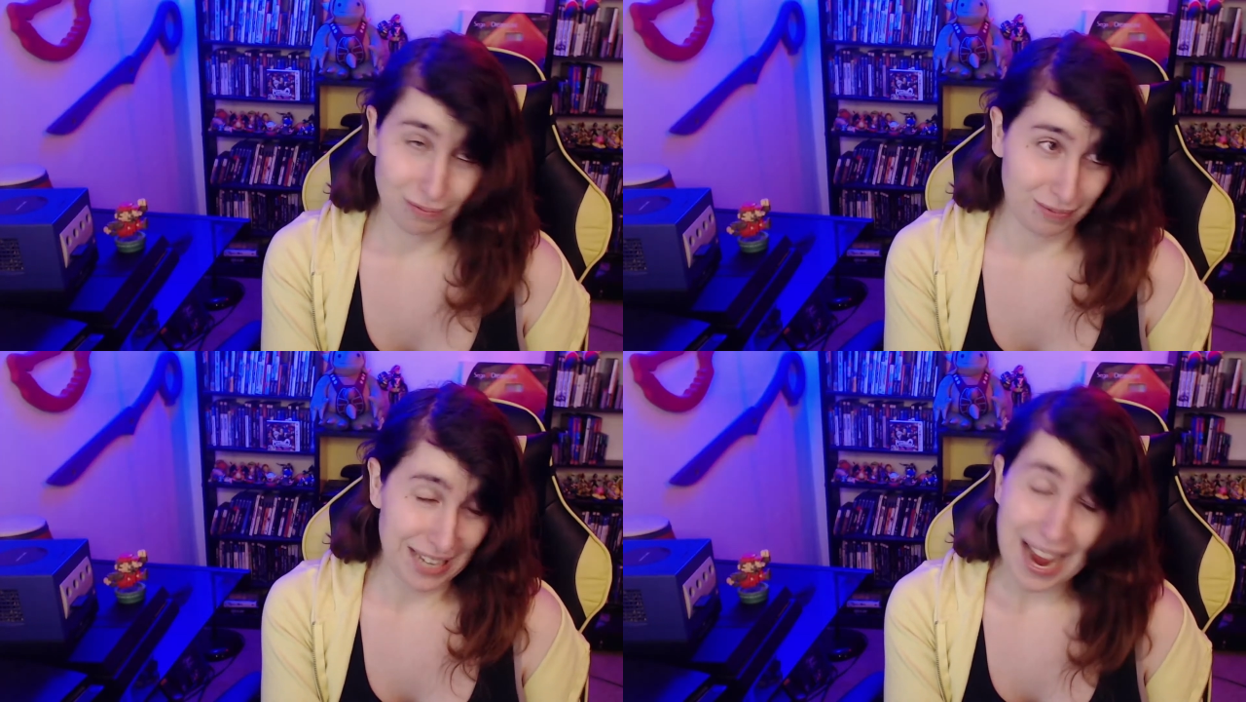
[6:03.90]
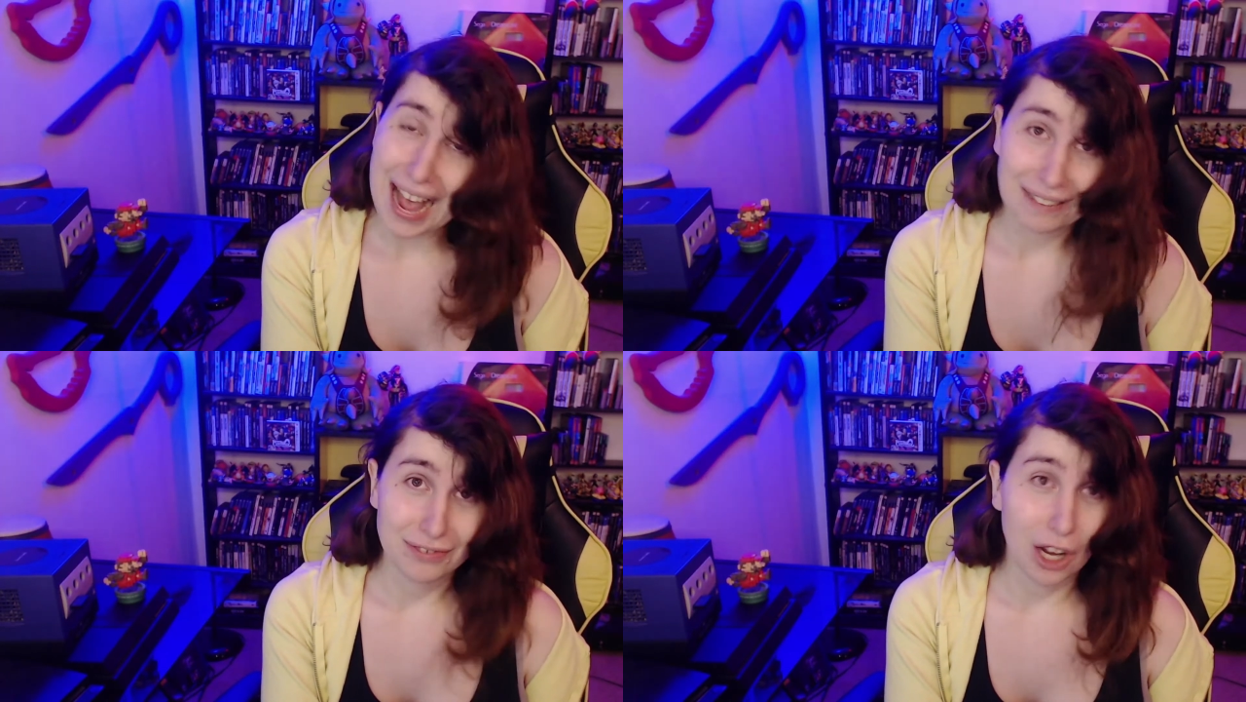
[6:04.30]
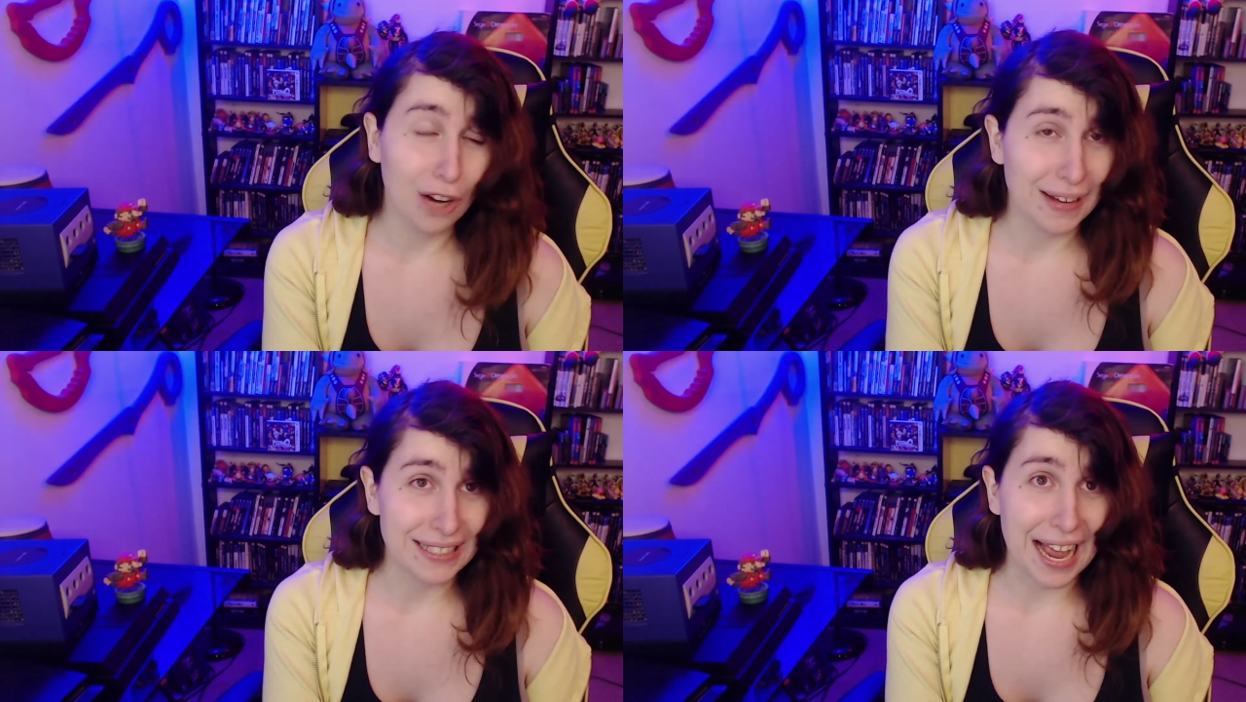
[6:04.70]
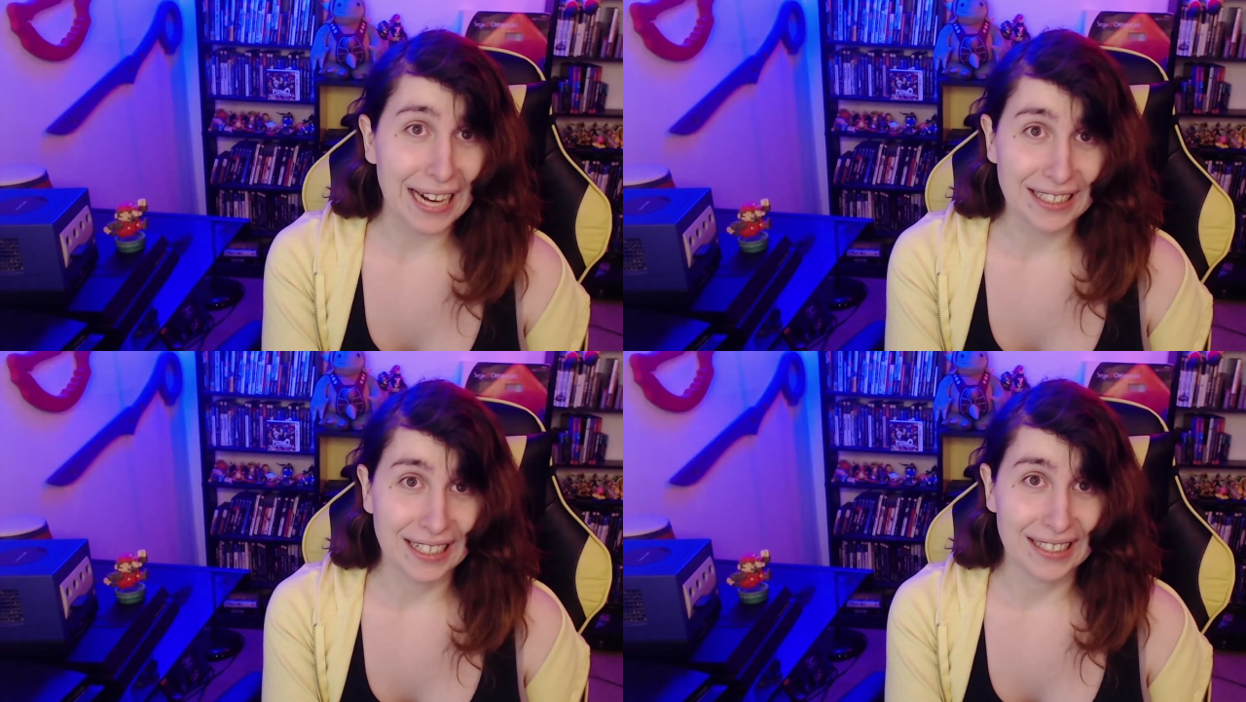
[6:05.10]
Yeah, no, that's
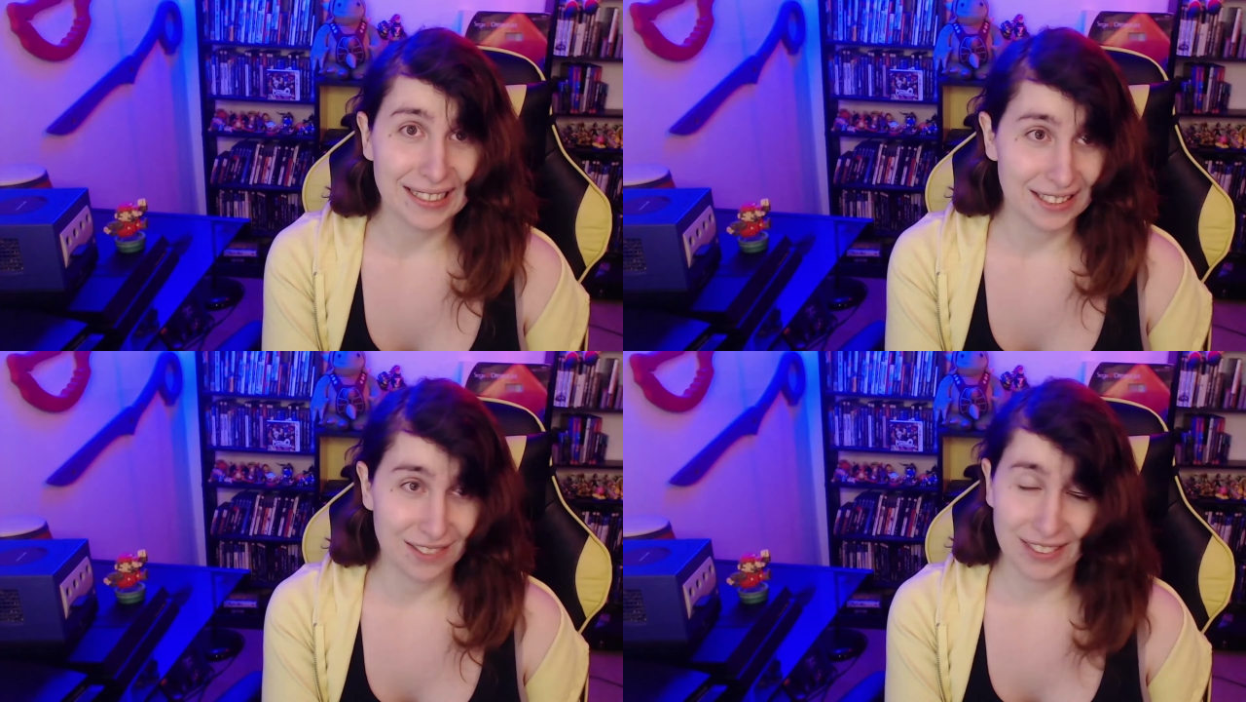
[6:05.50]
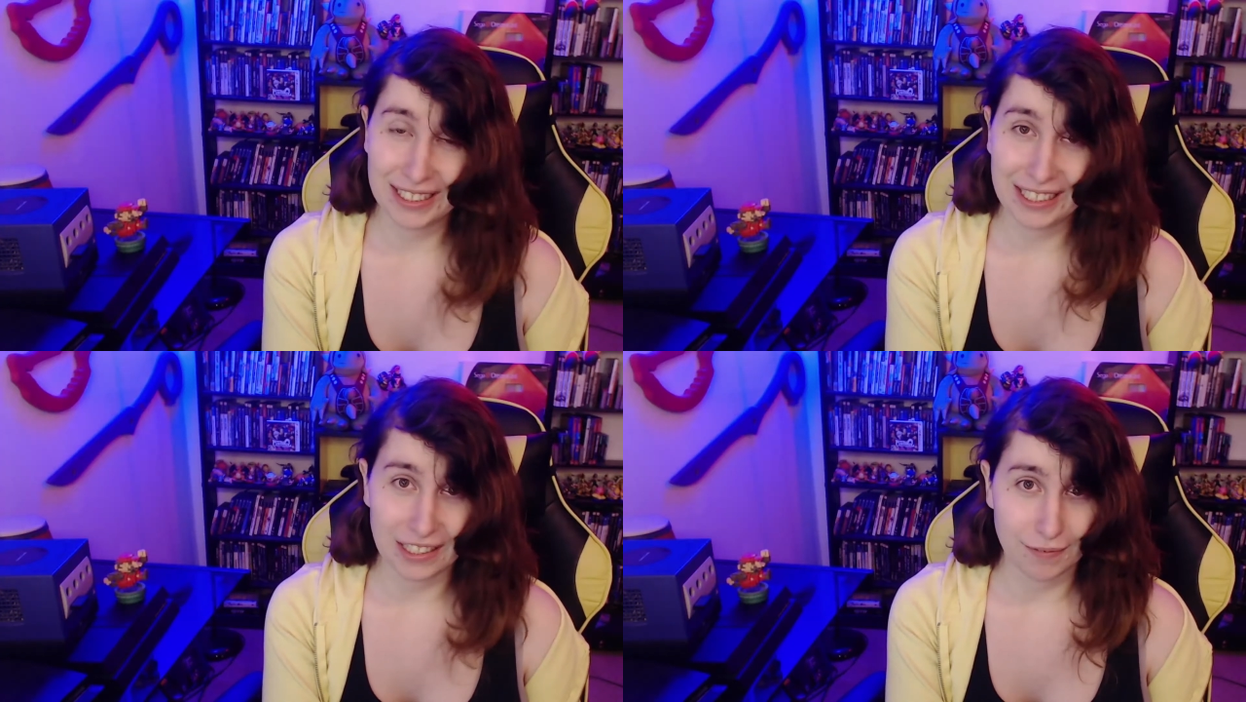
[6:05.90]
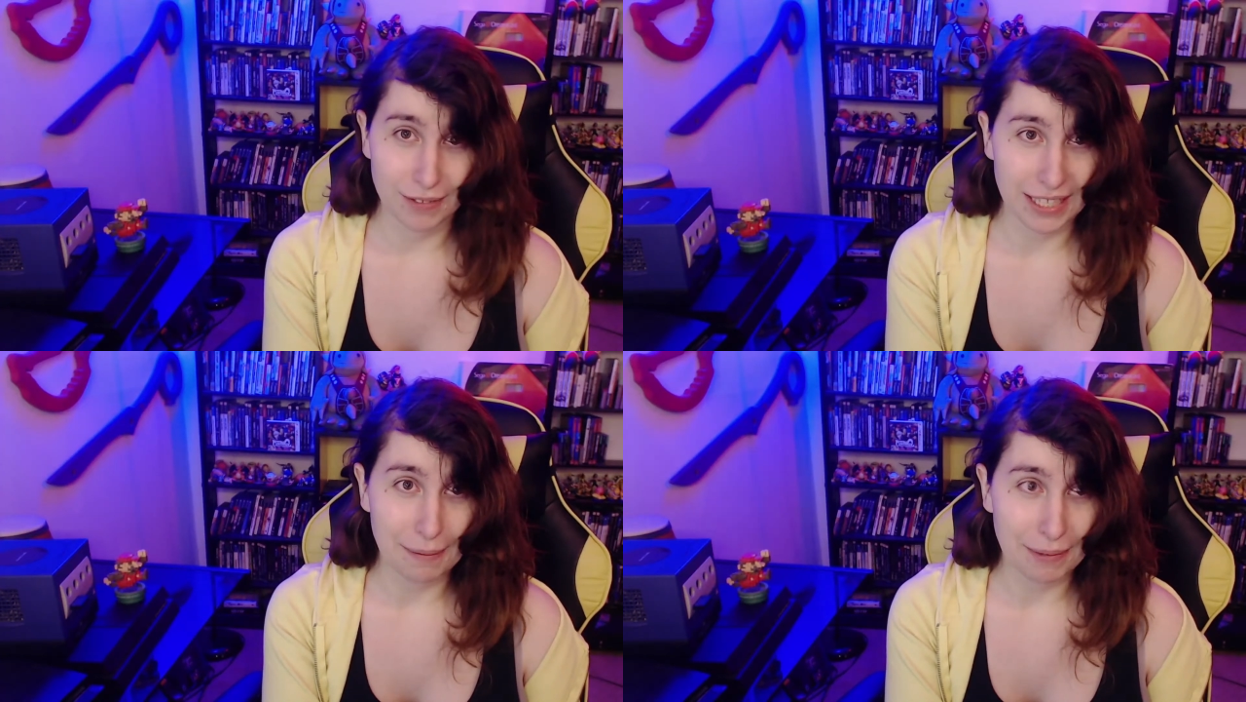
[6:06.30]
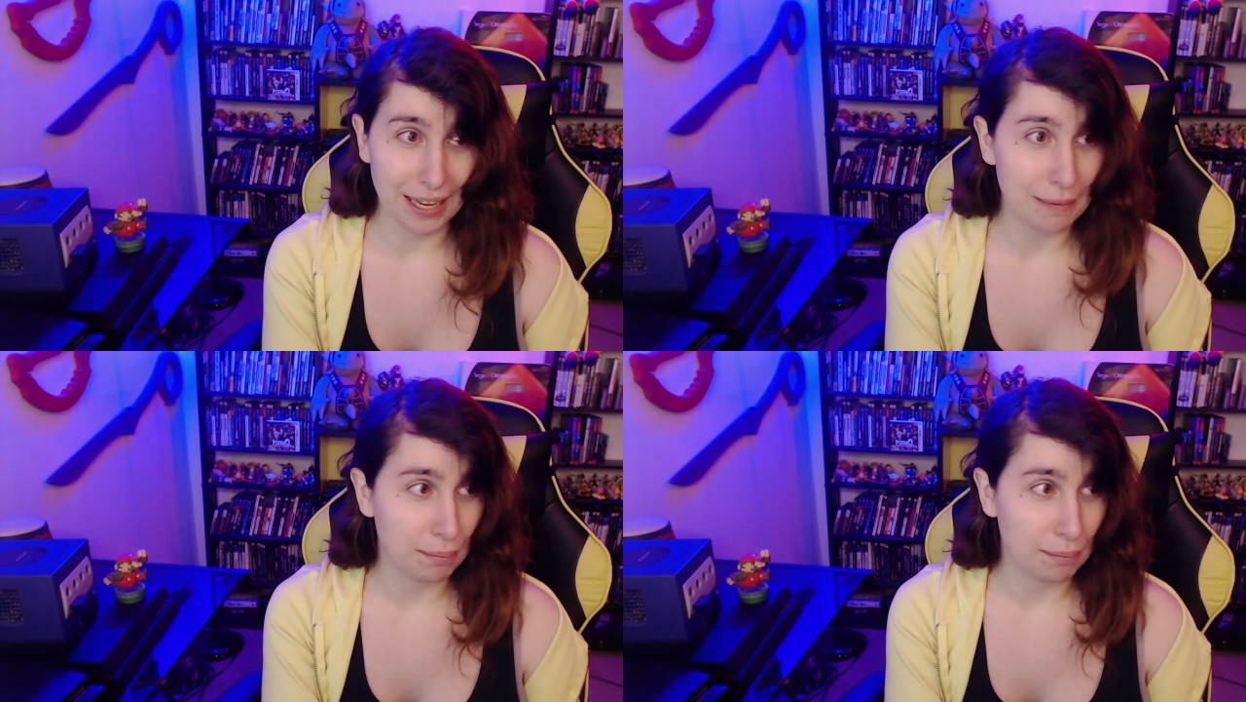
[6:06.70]
accurate. It's really just the same game,